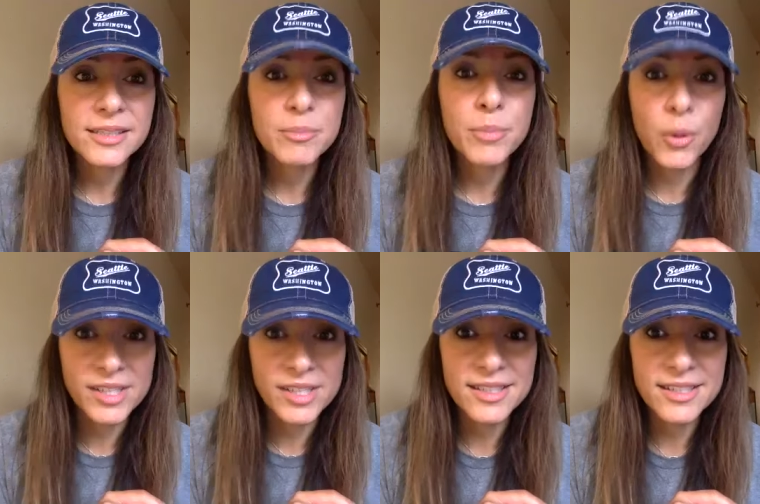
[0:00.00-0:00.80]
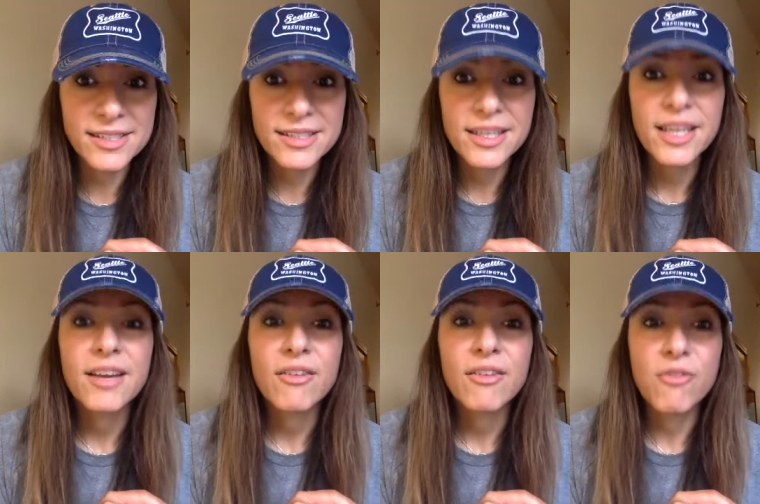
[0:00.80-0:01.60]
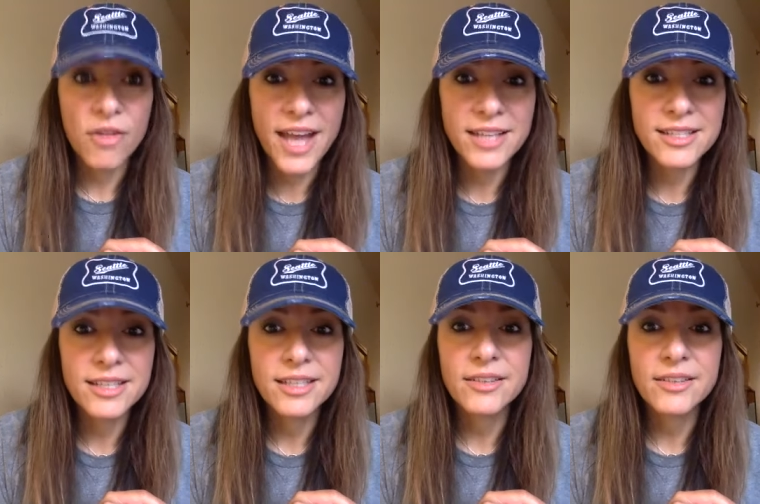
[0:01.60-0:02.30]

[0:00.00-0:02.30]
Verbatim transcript: bonuses for that